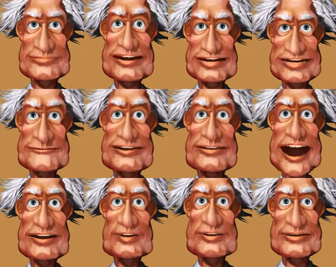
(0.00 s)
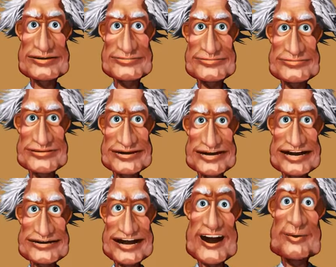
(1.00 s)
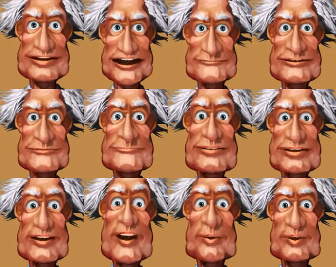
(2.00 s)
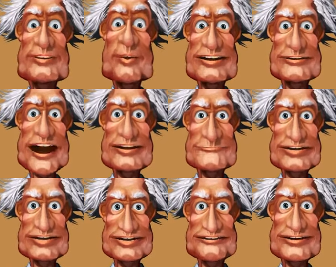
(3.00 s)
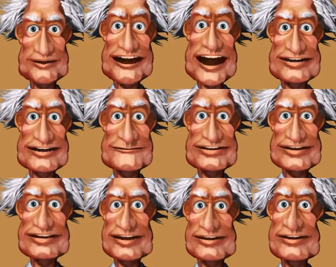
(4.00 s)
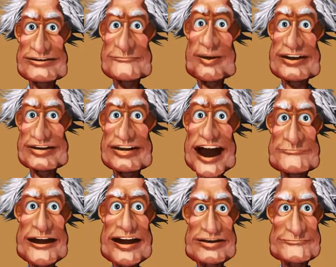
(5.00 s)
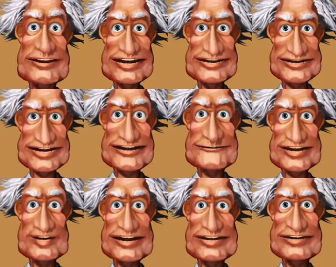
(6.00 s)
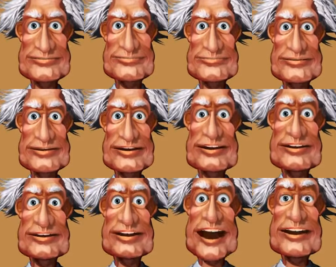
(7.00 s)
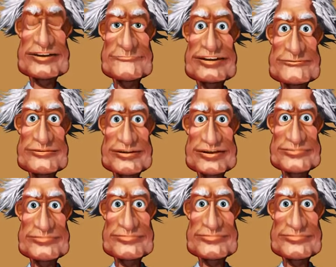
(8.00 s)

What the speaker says: Explanation: the thought of people torturing babies for fun immediately brings up unpleasant images, insane people.